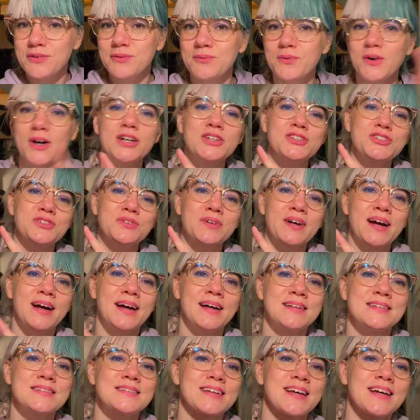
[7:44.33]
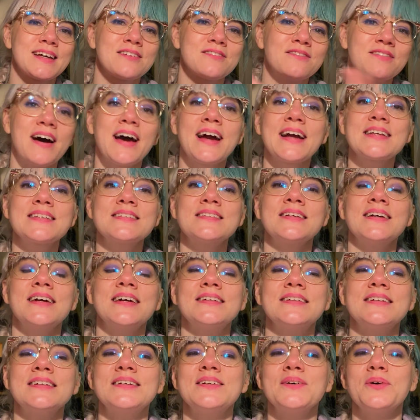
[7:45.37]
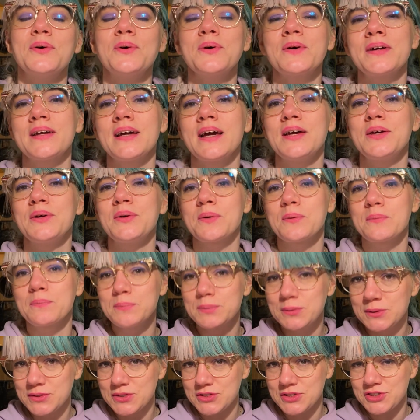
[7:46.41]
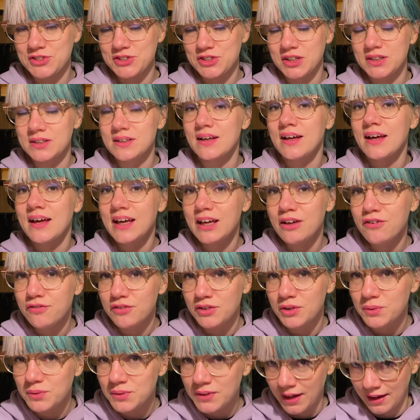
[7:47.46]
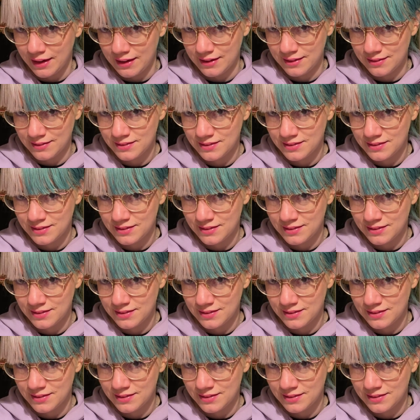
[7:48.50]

wash your hands, get vaccinated, or get your booster shot if you can.